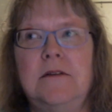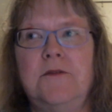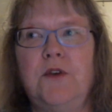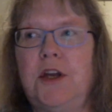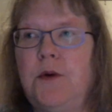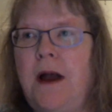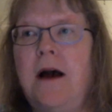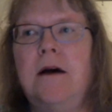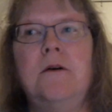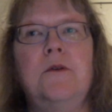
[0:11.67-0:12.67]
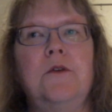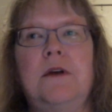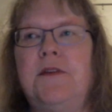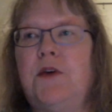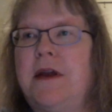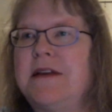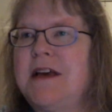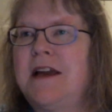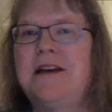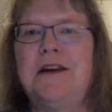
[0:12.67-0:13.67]
freak you out or give you
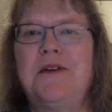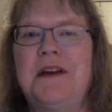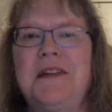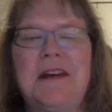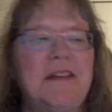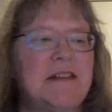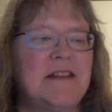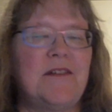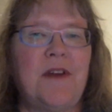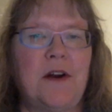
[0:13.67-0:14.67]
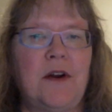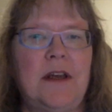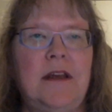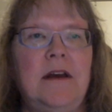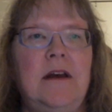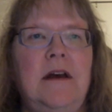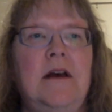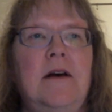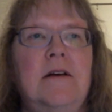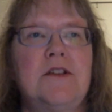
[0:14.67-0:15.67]
anxiety or anything. This is a very
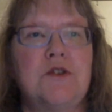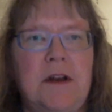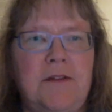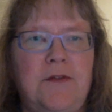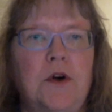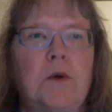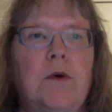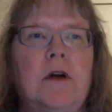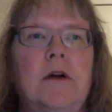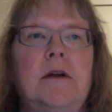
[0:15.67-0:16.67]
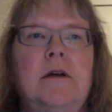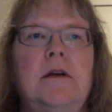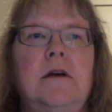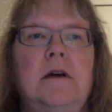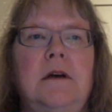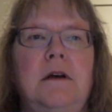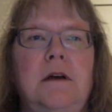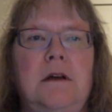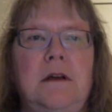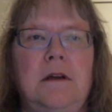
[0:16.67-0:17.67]
straightforward,
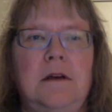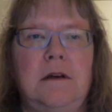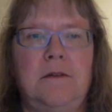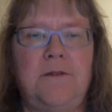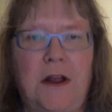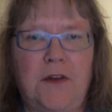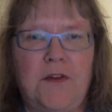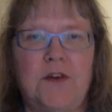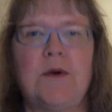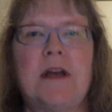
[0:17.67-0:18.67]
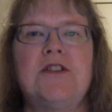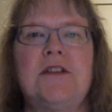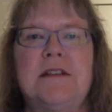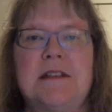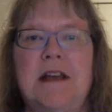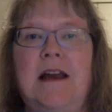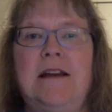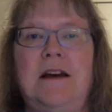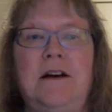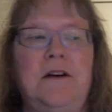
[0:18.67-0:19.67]
follow the directions
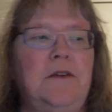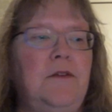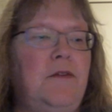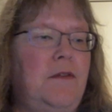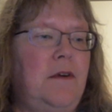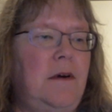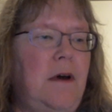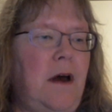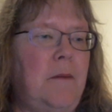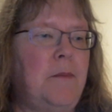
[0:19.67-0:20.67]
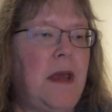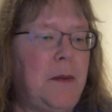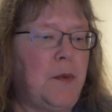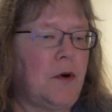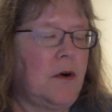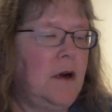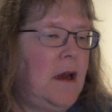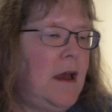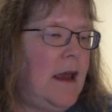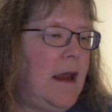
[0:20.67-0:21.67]
kind of paper,
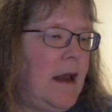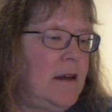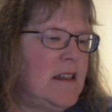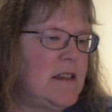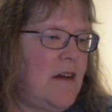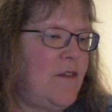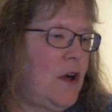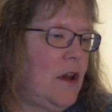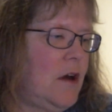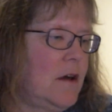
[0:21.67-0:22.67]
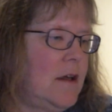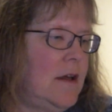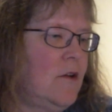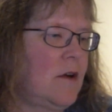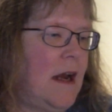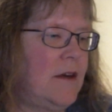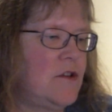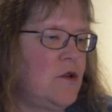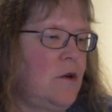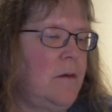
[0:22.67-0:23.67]
and it's not very long either, kind of
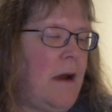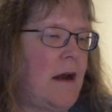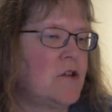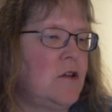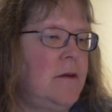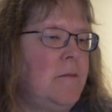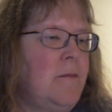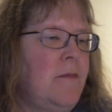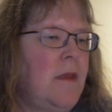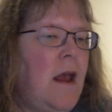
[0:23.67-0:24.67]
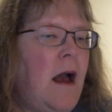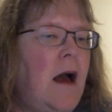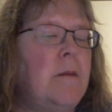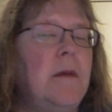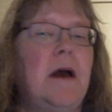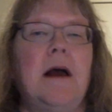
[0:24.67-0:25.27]
short actually. Um,